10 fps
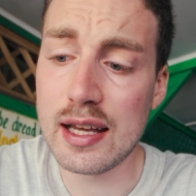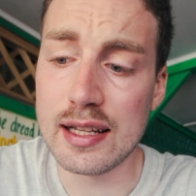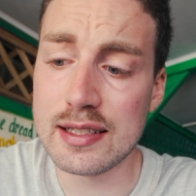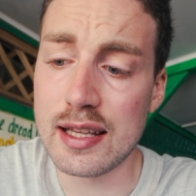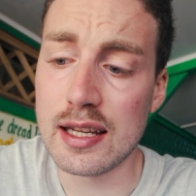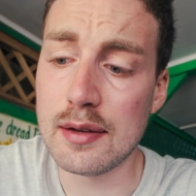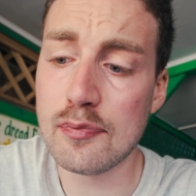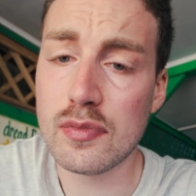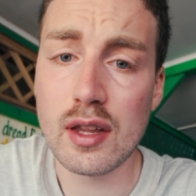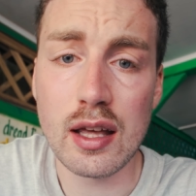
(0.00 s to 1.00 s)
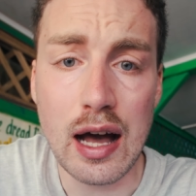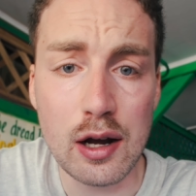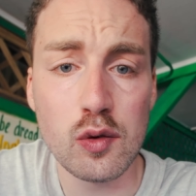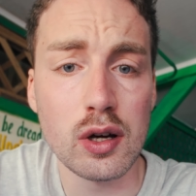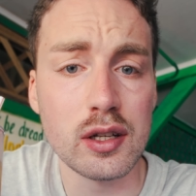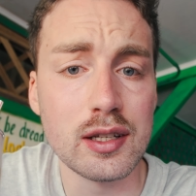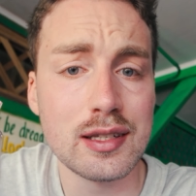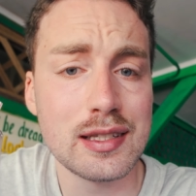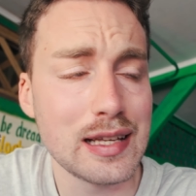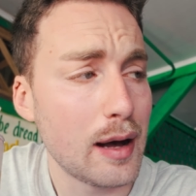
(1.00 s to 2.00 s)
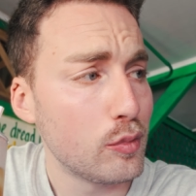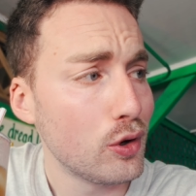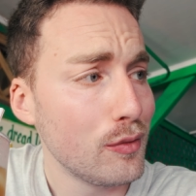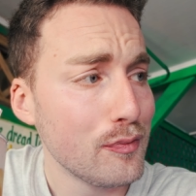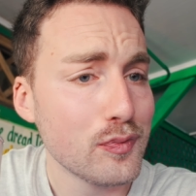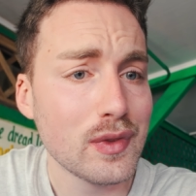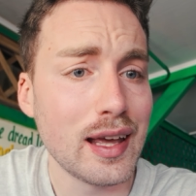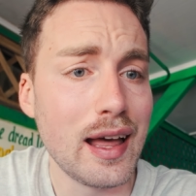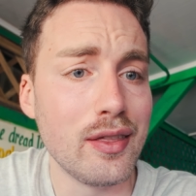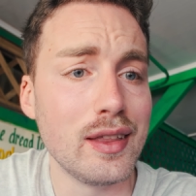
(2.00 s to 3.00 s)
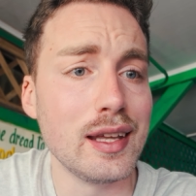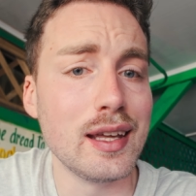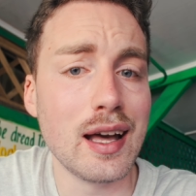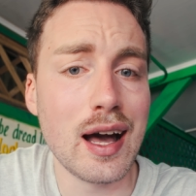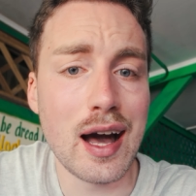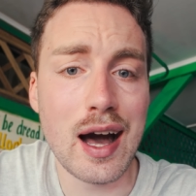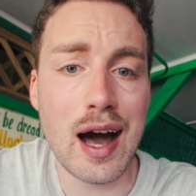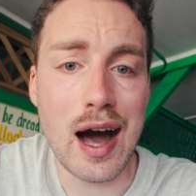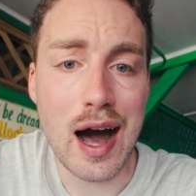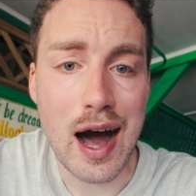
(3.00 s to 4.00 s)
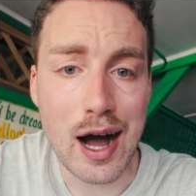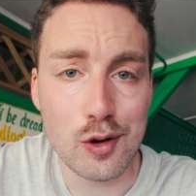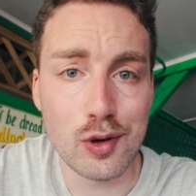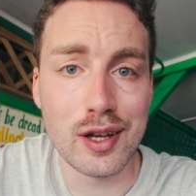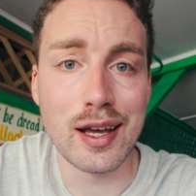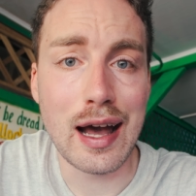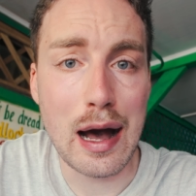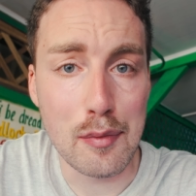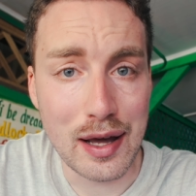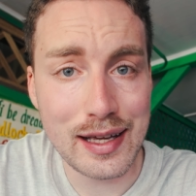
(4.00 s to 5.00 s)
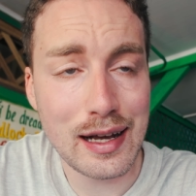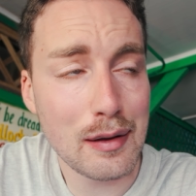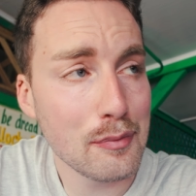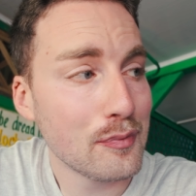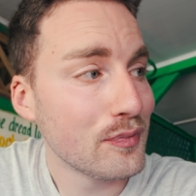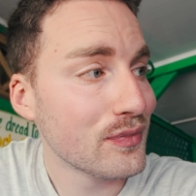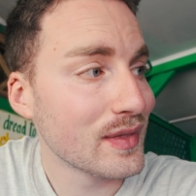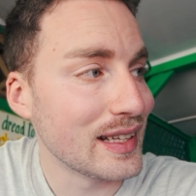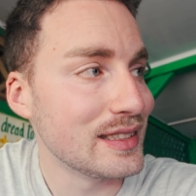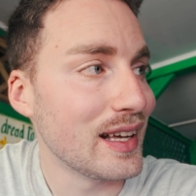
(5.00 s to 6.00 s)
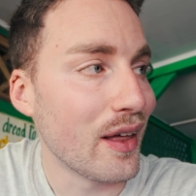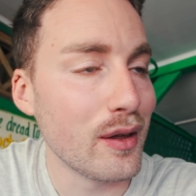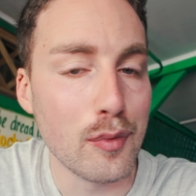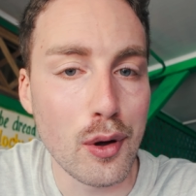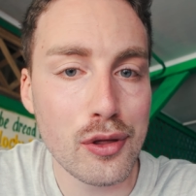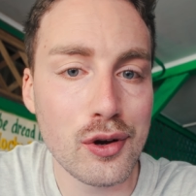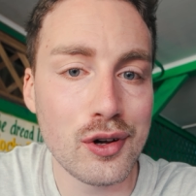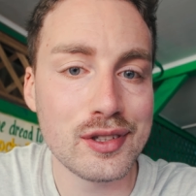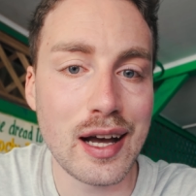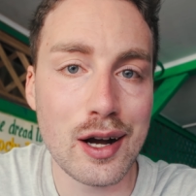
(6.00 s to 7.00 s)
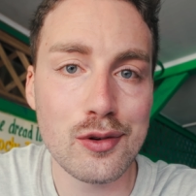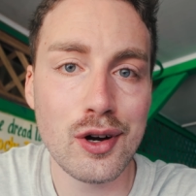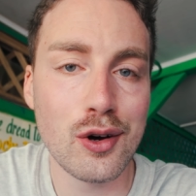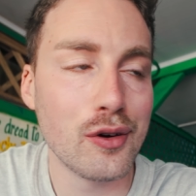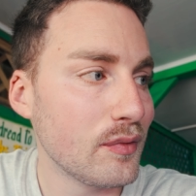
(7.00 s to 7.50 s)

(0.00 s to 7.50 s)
It's the agua de sapo and the agua de Jamaica. Are they both called agua or?